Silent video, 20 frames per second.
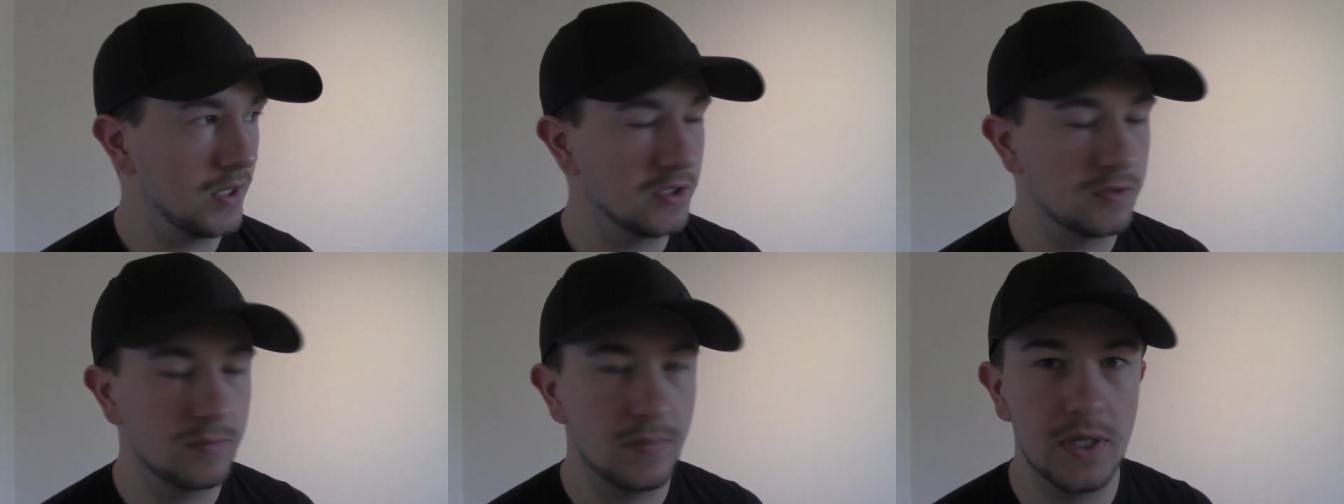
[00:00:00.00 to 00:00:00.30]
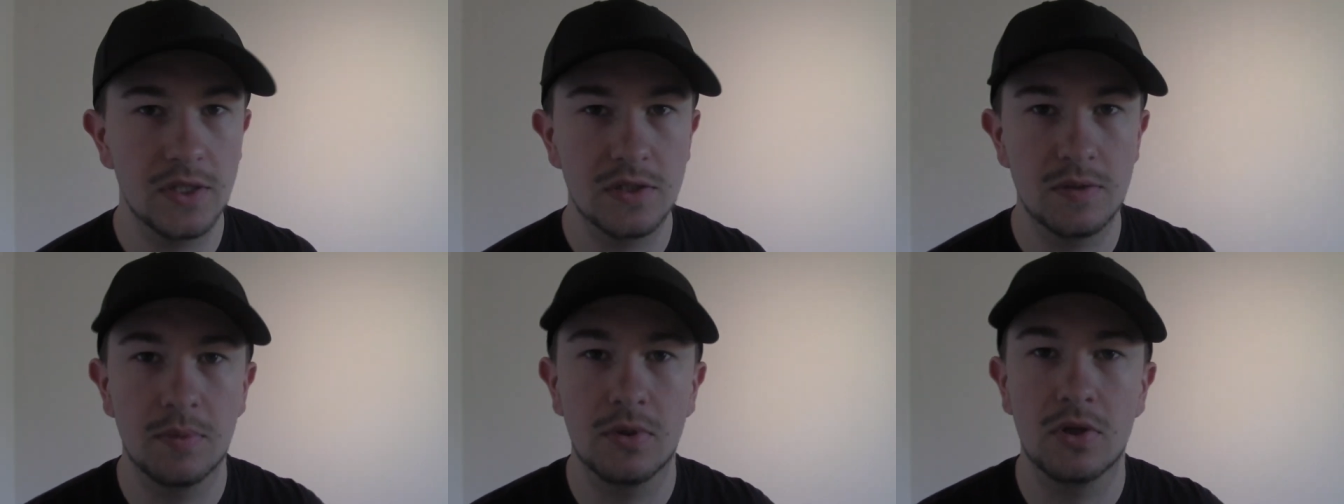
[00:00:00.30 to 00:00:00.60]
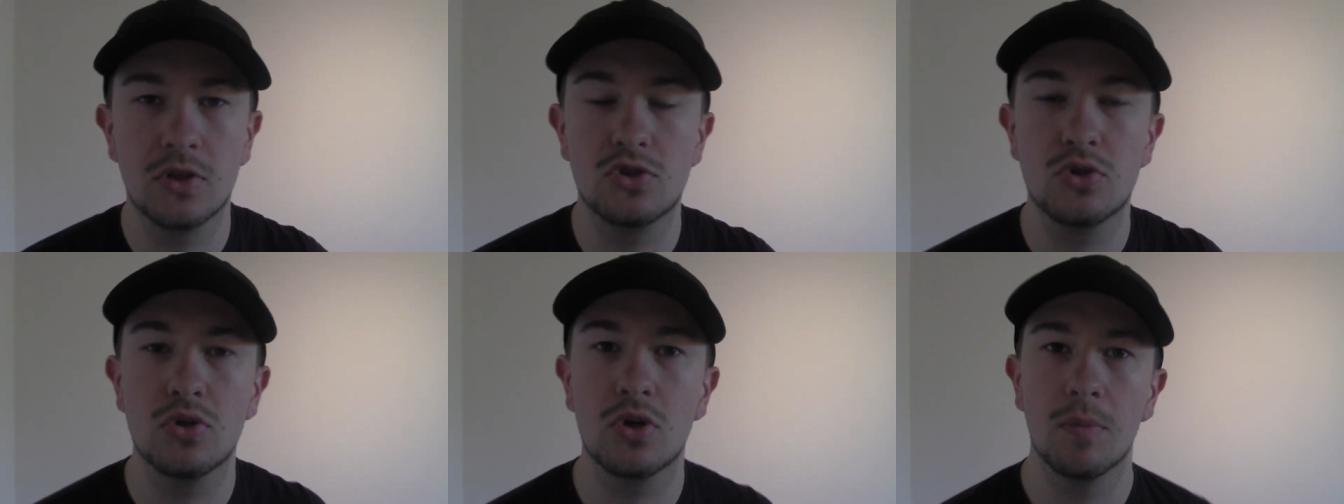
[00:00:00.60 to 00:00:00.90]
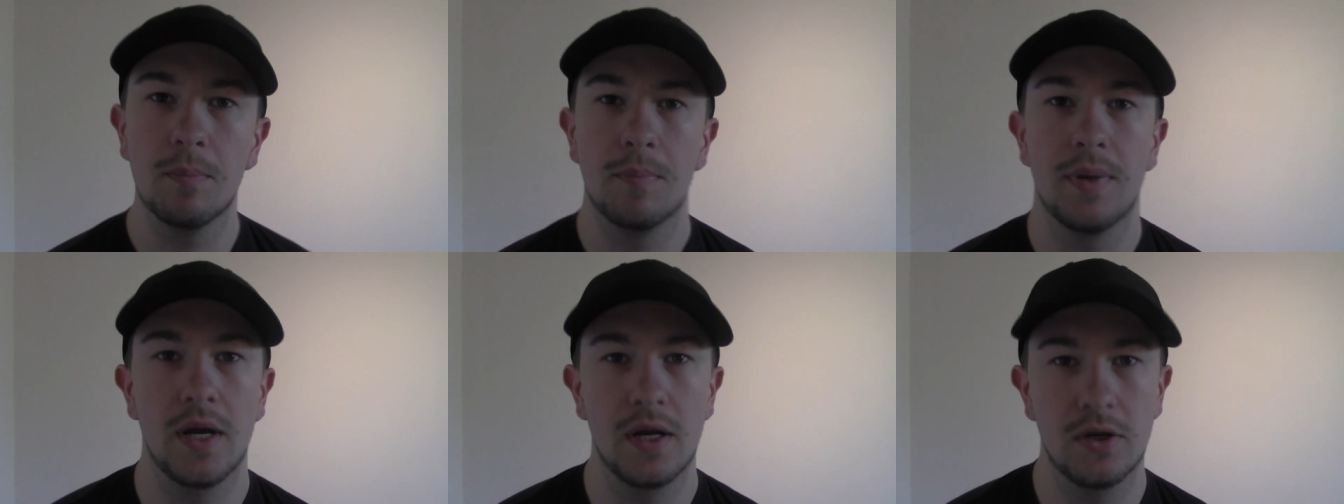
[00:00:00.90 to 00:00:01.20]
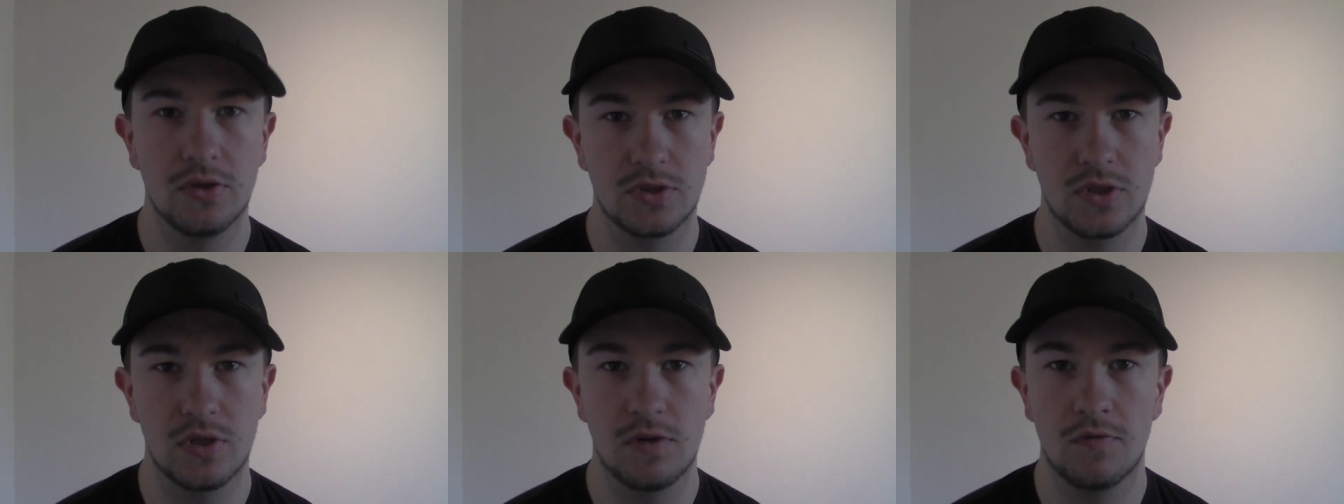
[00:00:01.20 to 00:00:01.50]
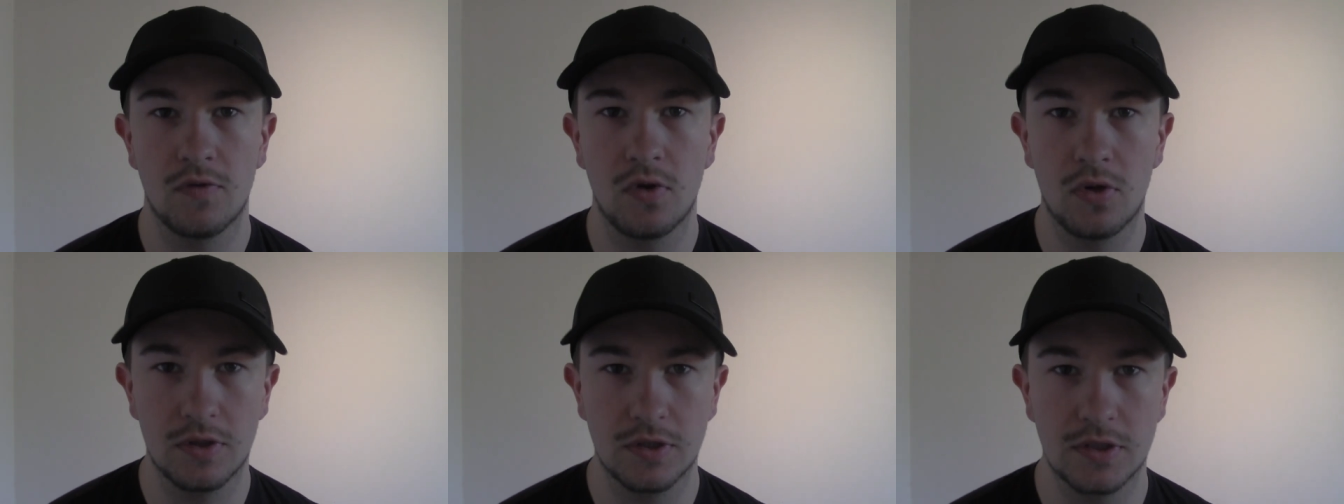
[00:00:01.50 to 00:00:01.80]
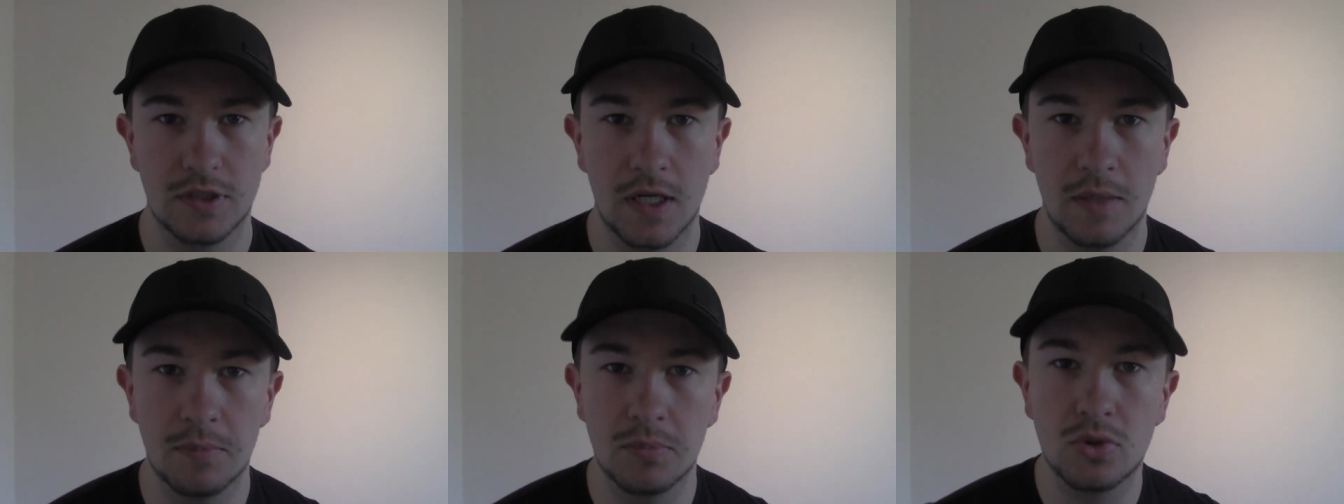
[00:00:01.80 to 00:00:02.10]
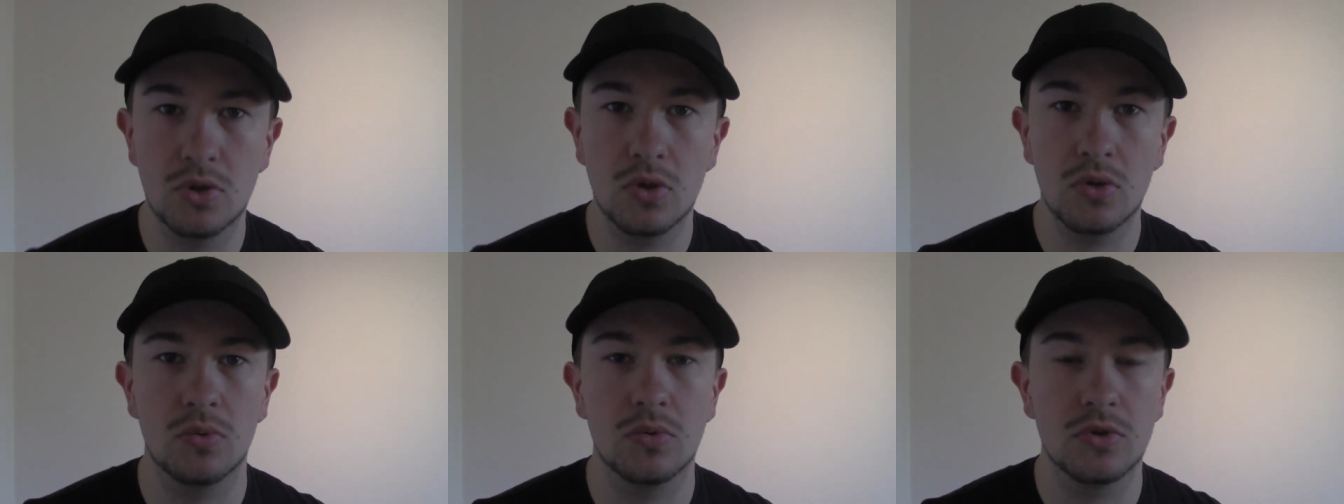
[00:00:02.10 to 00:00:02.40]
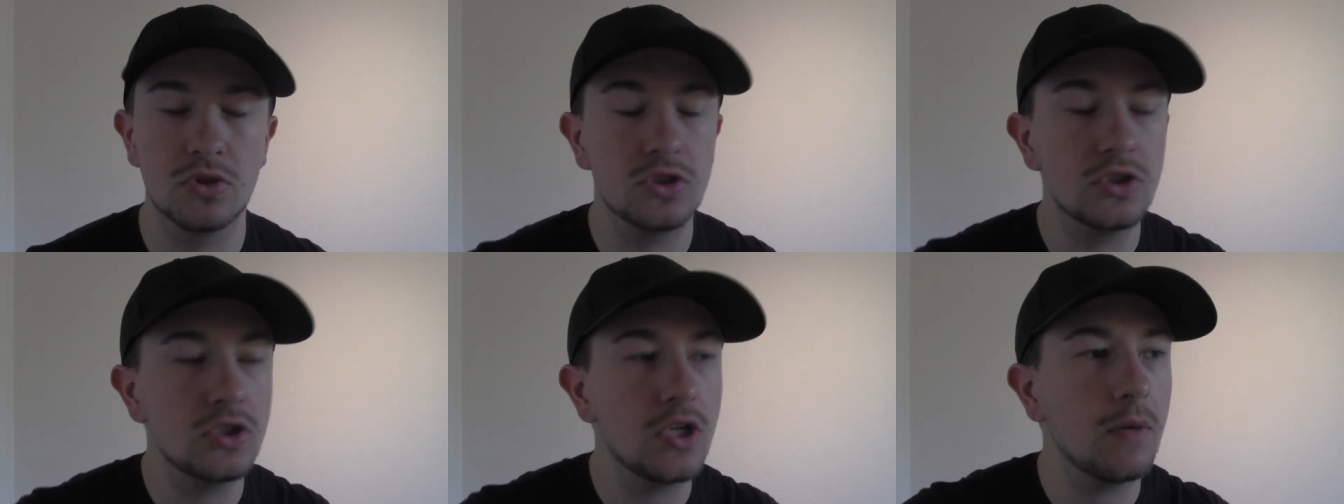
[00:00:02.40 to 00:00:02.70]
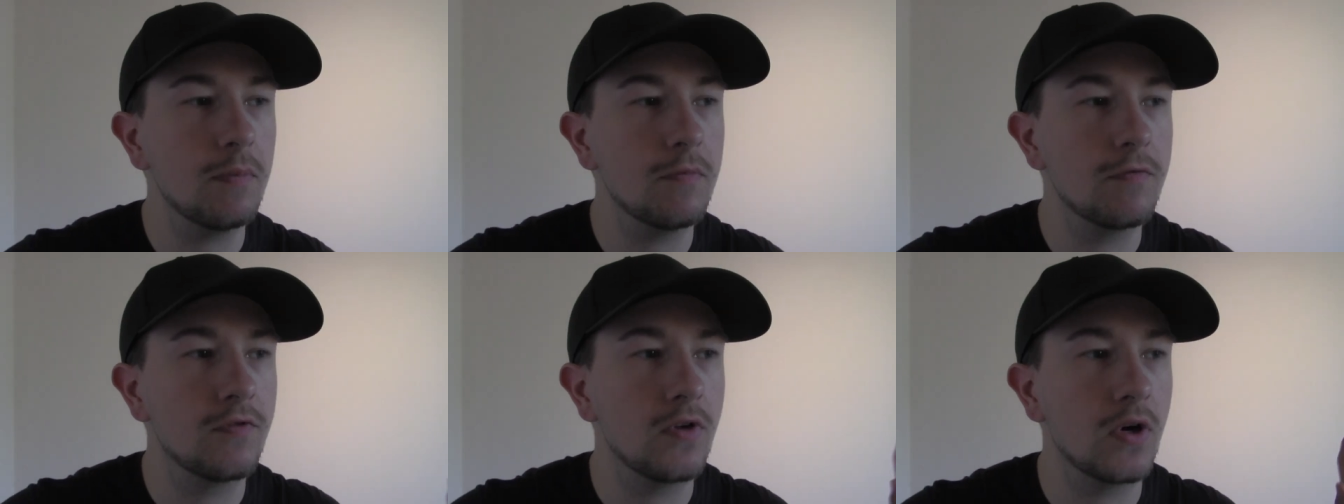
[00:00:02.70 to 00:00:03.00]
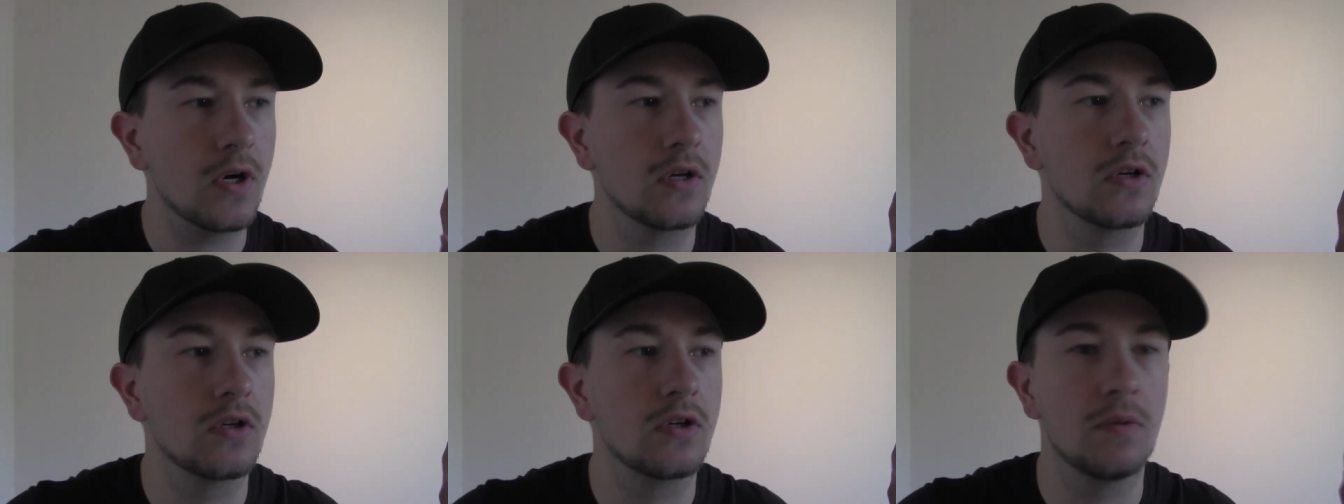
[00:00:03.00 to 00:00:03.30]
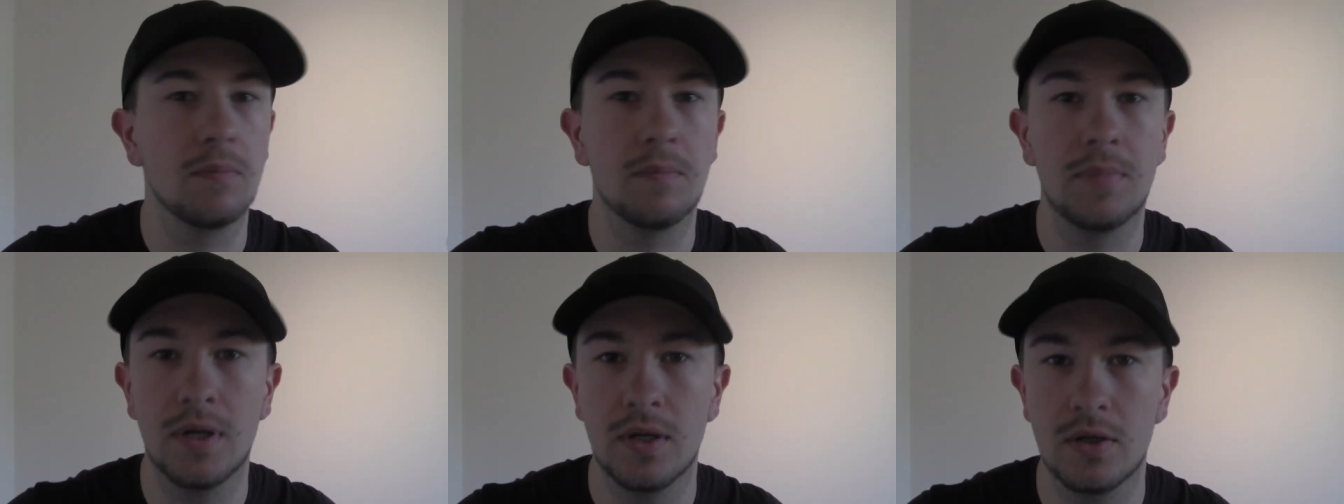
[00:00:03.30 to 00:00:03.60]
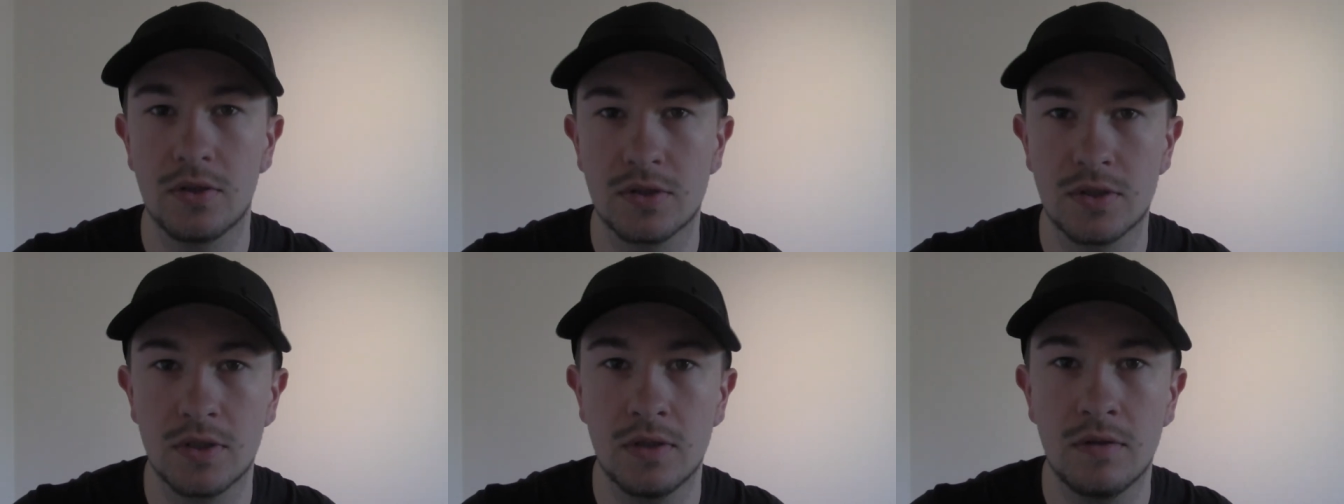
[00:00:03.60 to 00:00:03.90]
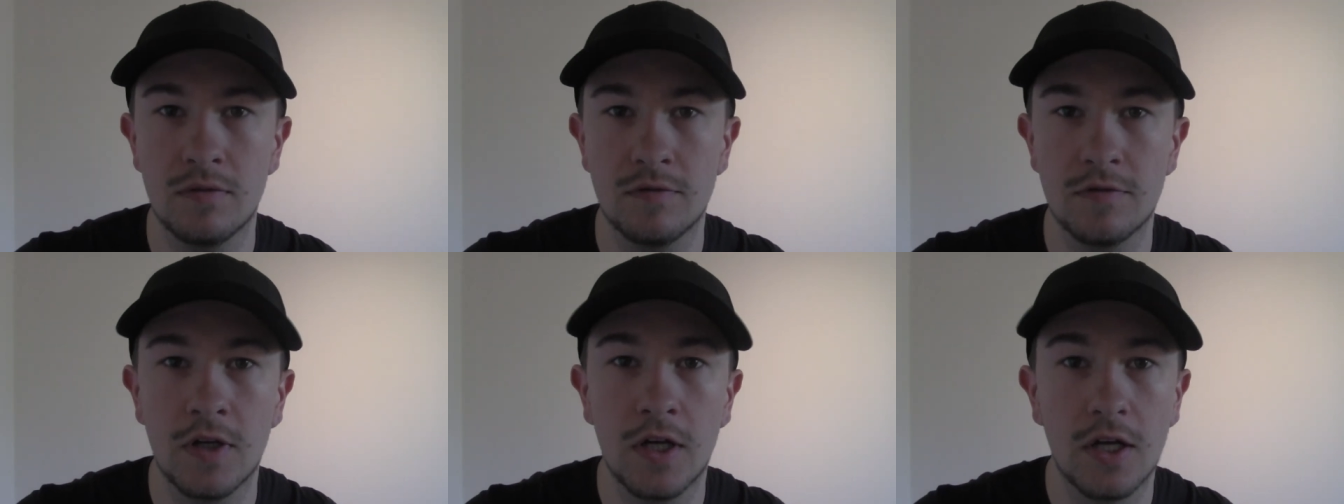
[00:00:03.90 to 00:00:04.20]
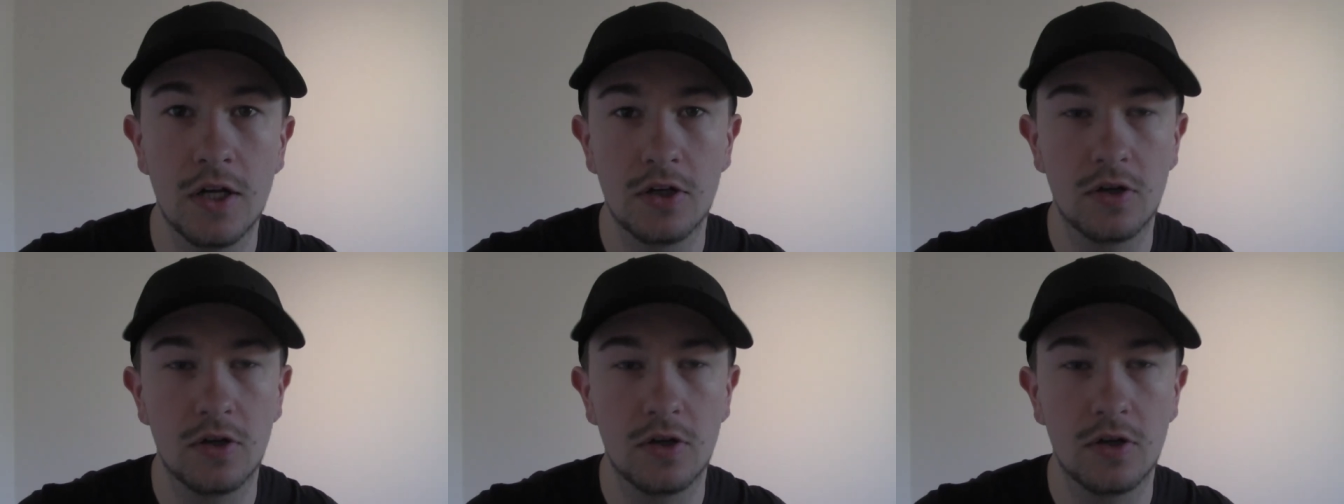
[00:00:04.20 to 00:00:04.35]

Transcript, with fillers: And especially because you compare yourself all the time. Don't stop fucking compare yourself.